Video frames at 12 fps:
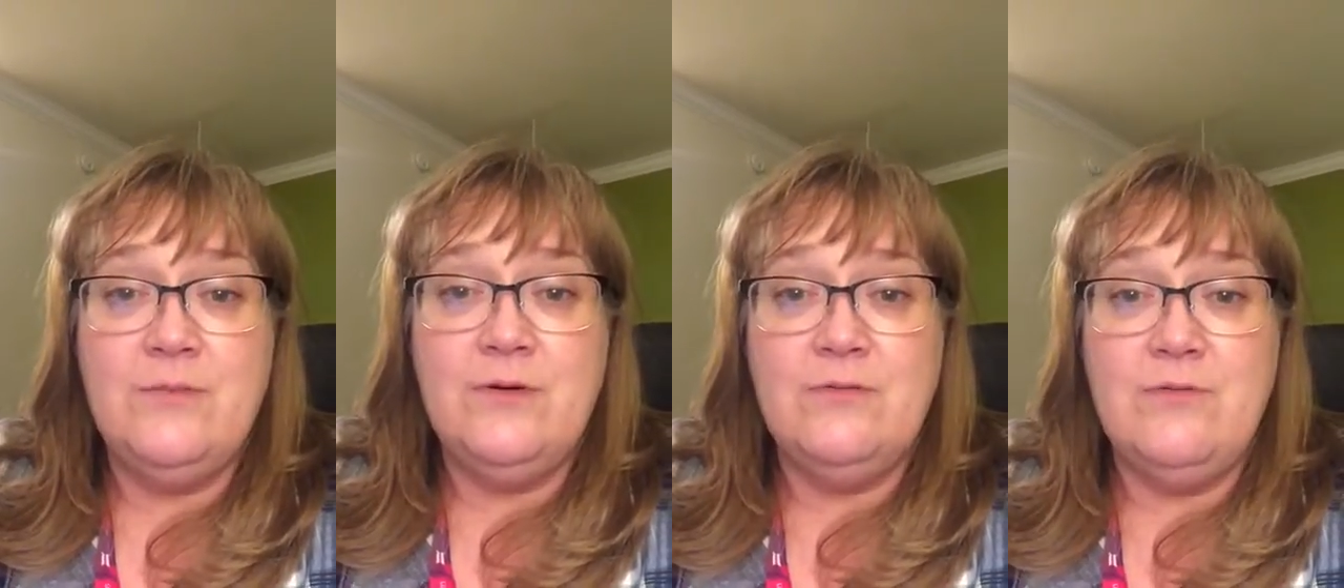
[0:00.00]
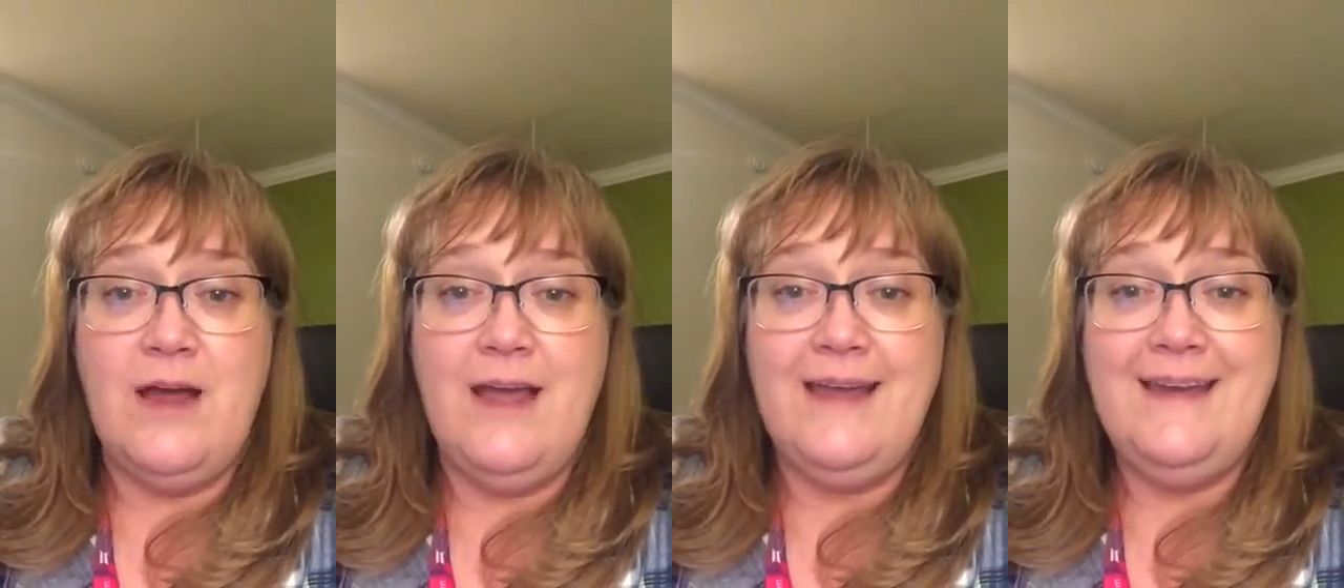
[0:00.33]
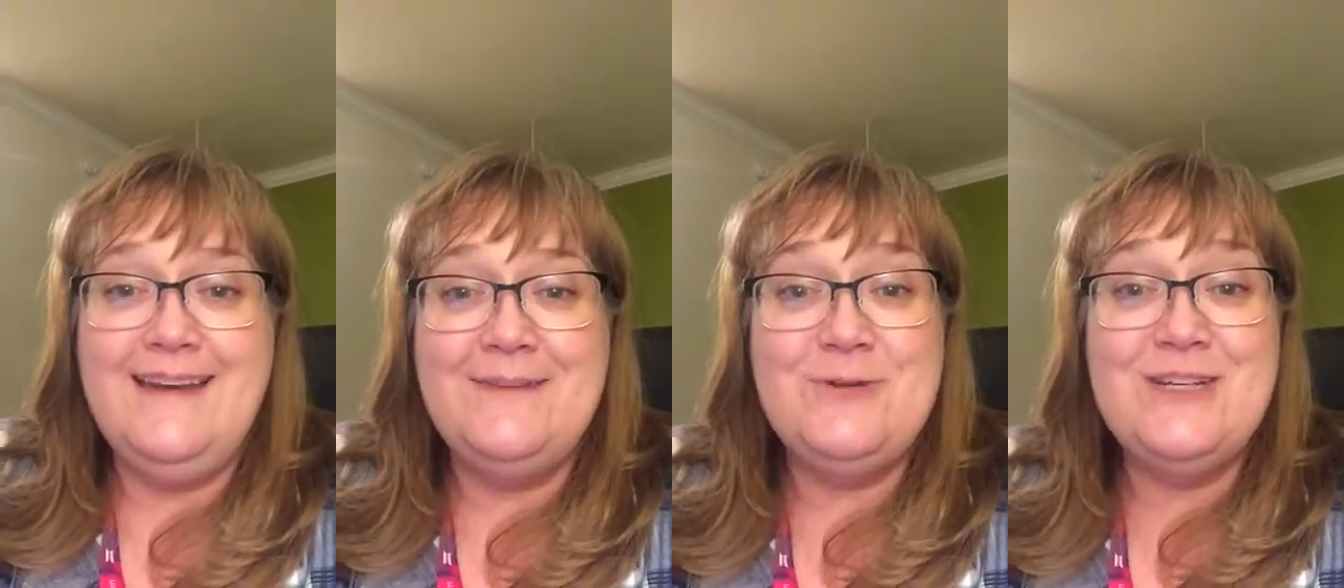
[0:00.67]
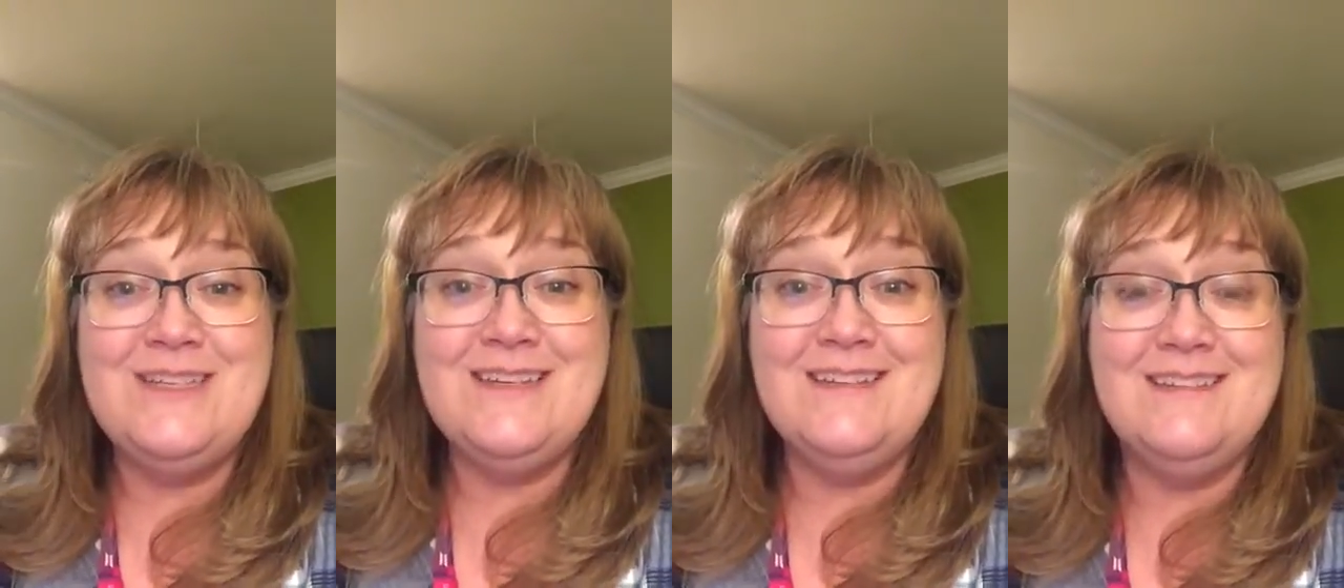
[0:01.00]
ride,
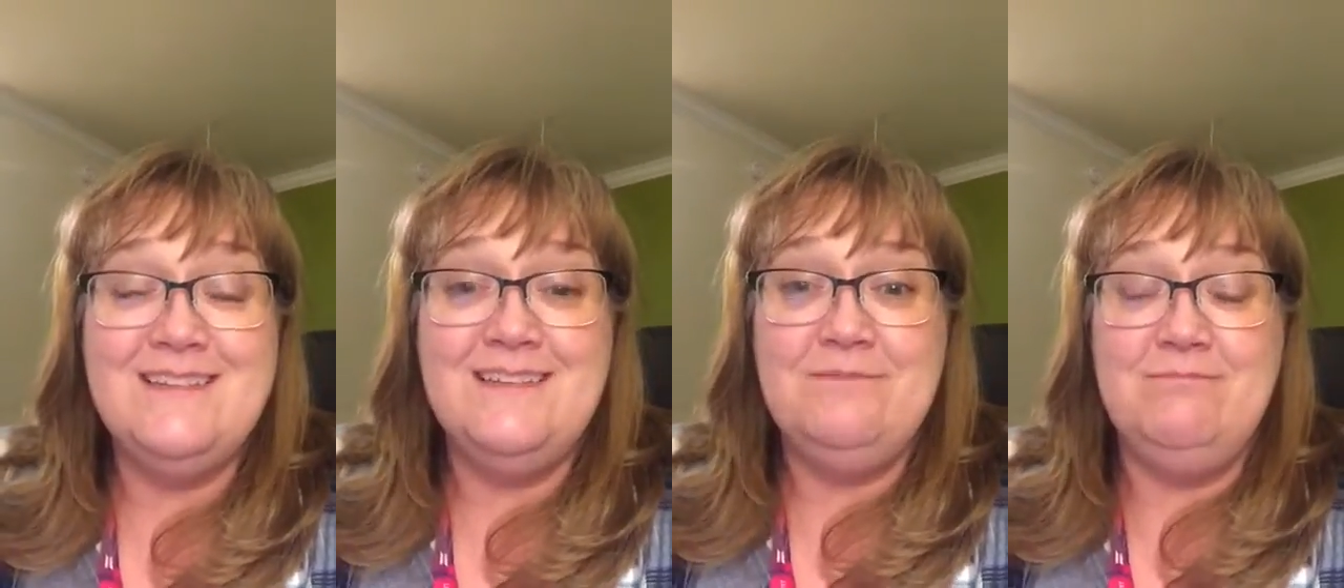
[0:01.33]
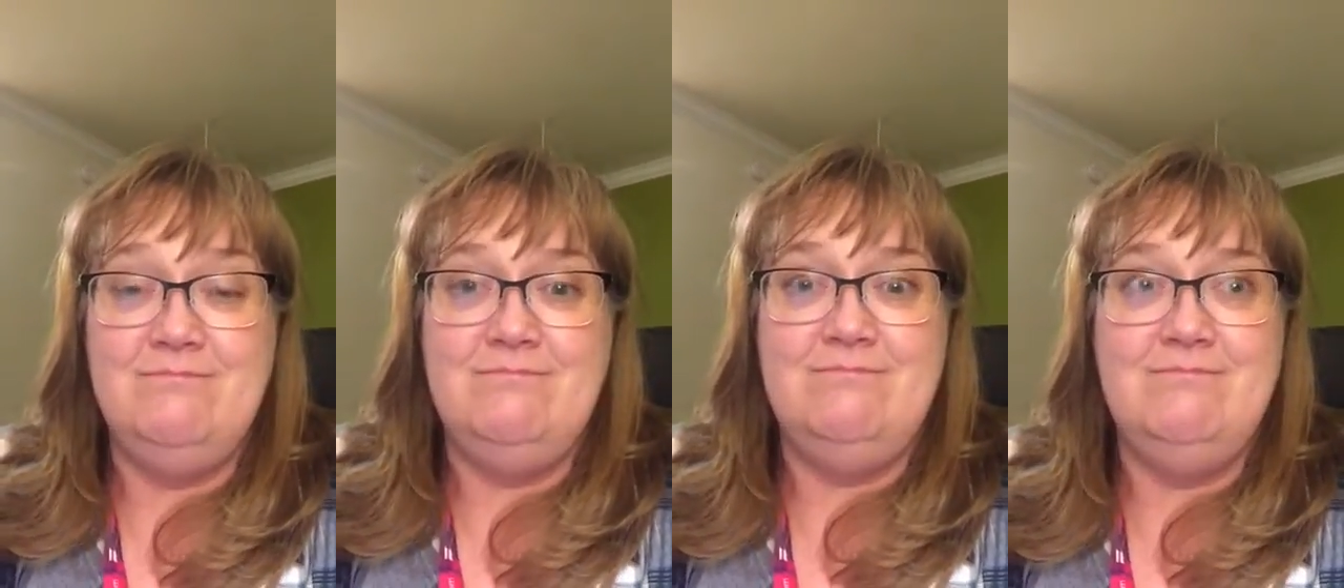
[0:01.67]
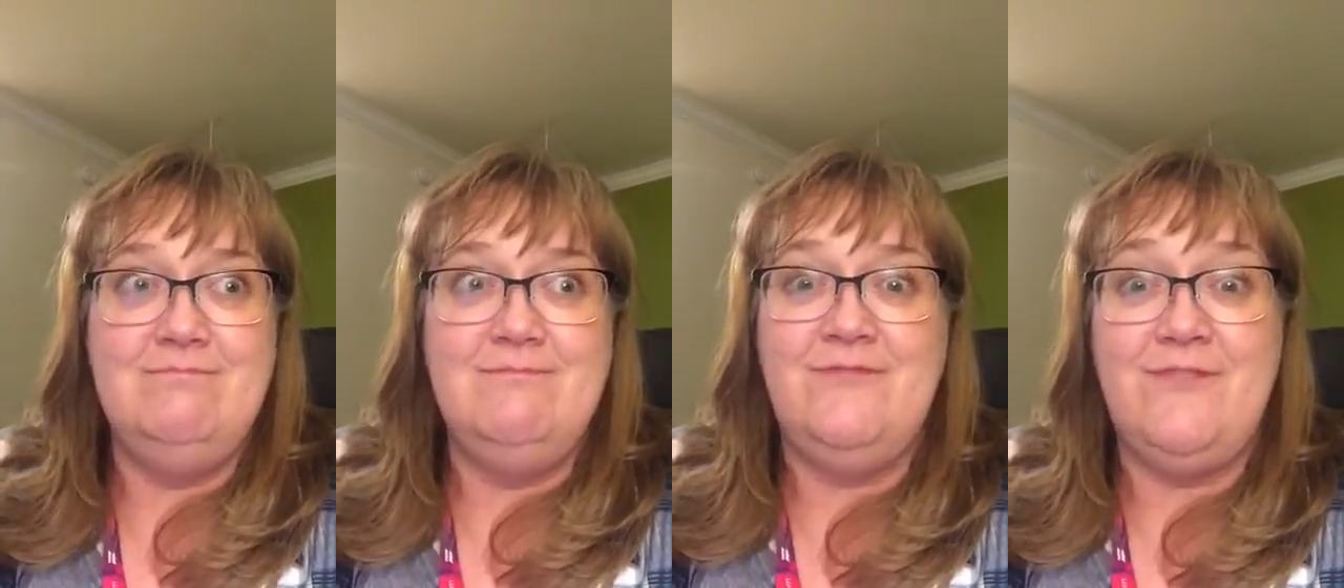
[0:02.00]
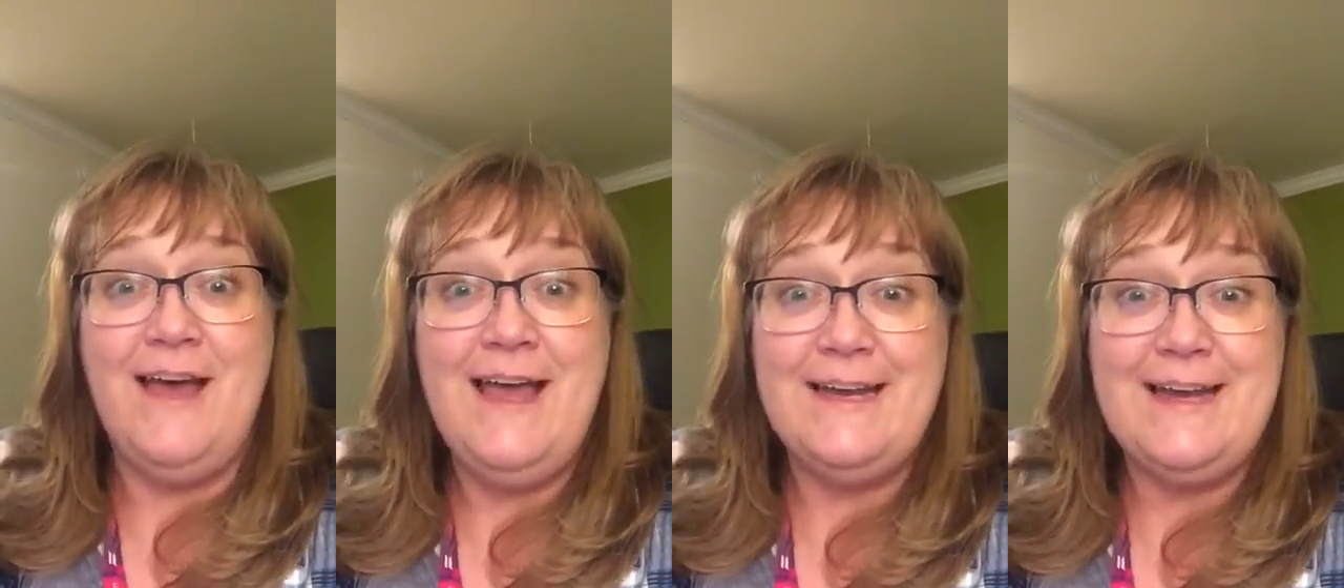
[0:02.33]
which is
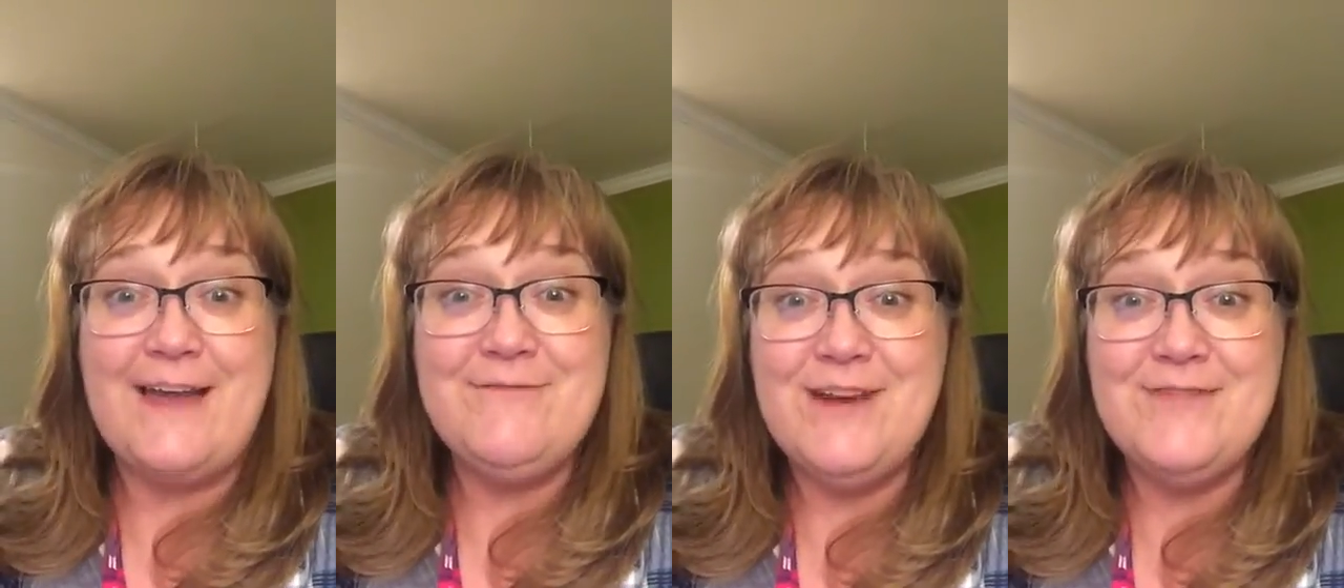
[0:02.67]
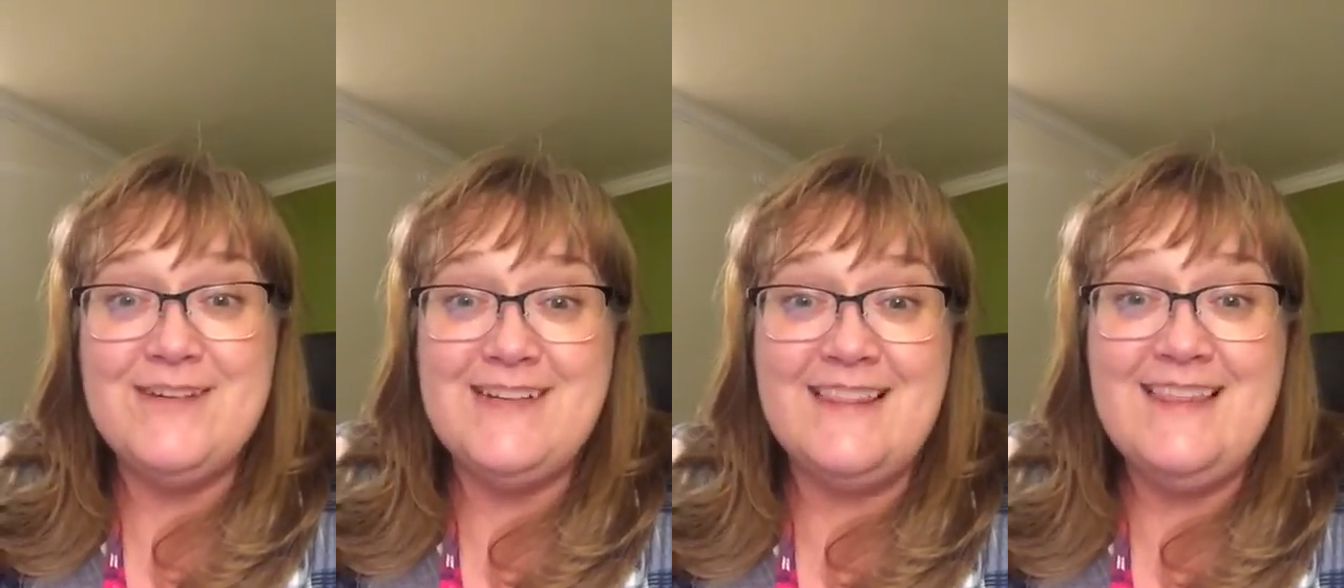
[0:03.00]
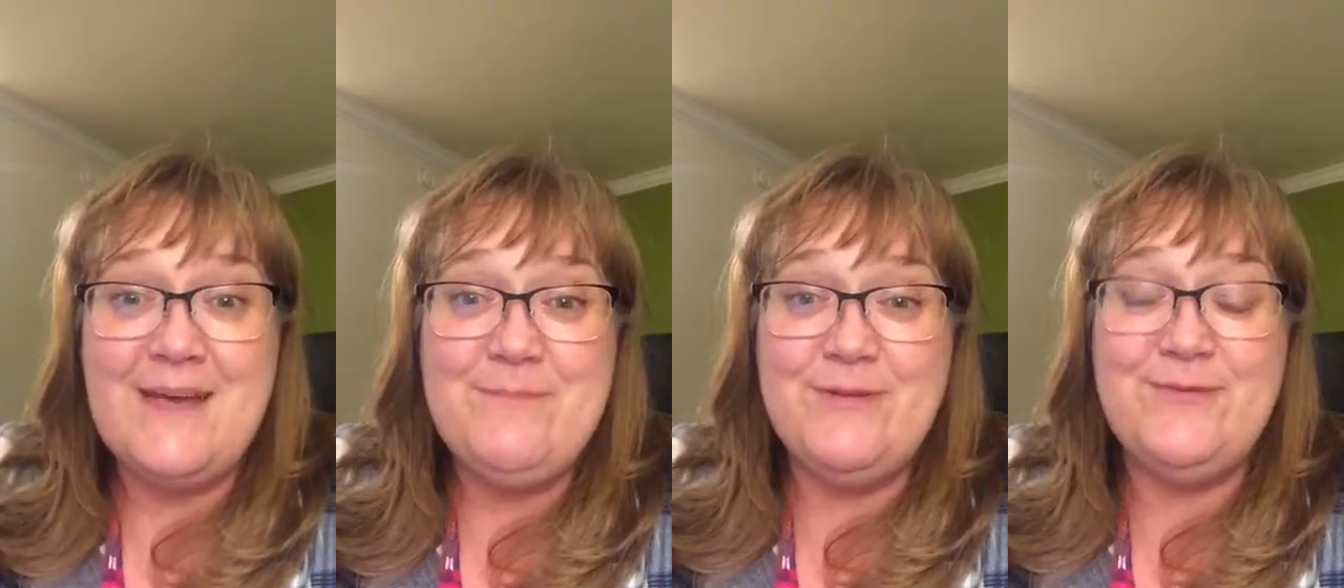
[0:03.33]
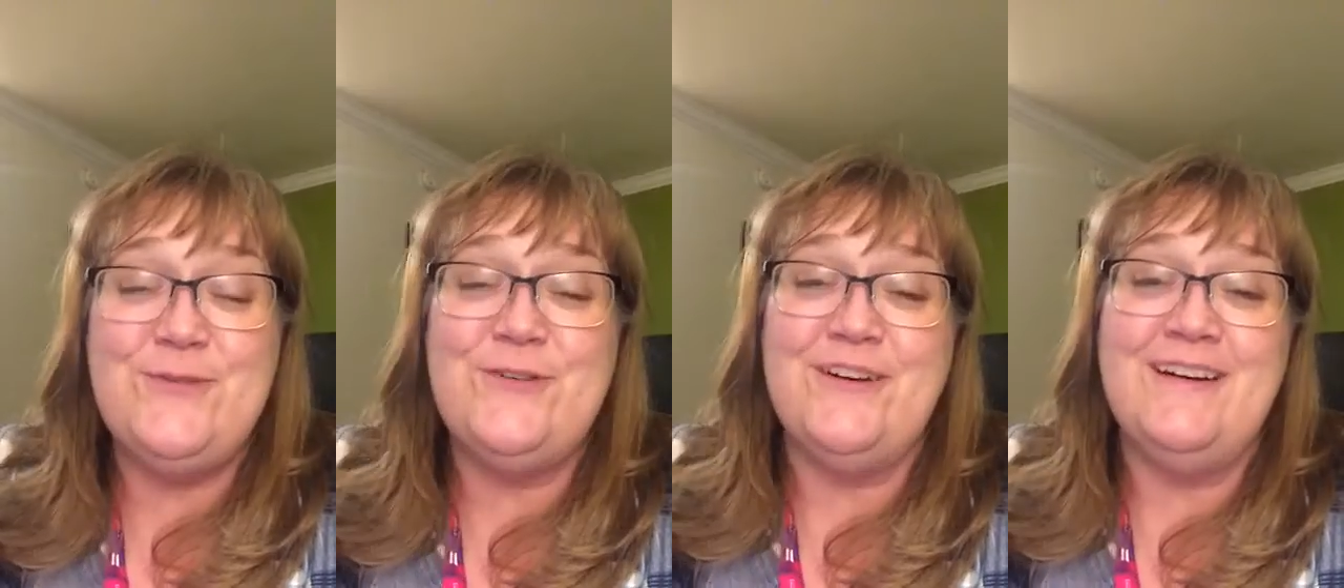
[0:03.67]
fun. I've never done that
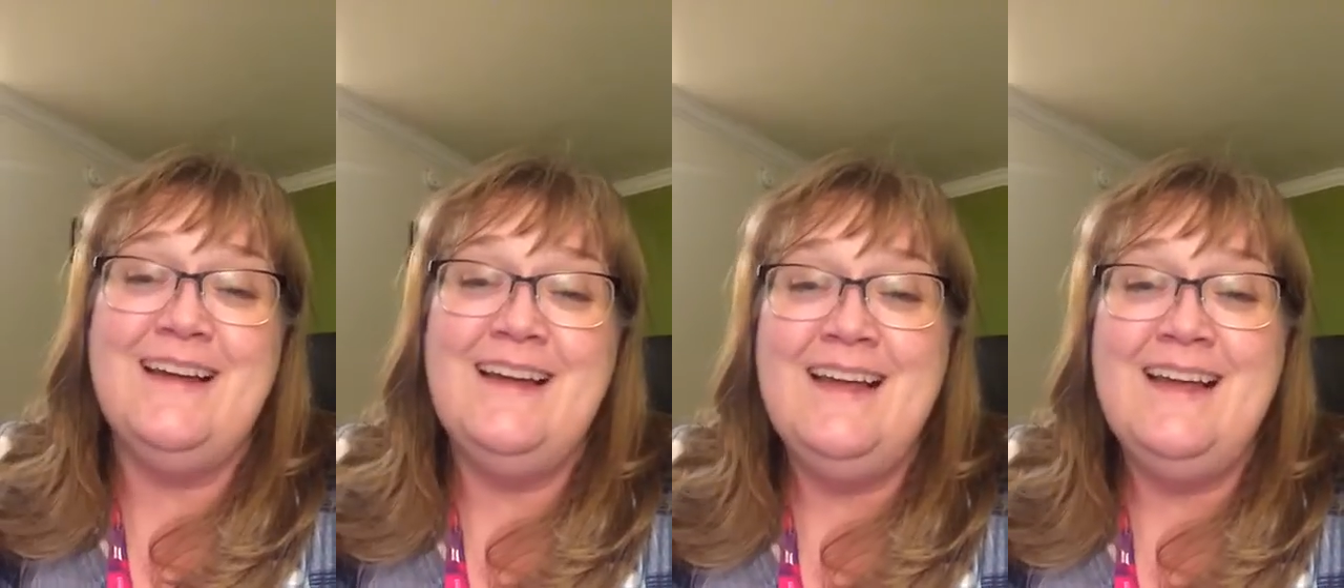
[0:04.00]
before.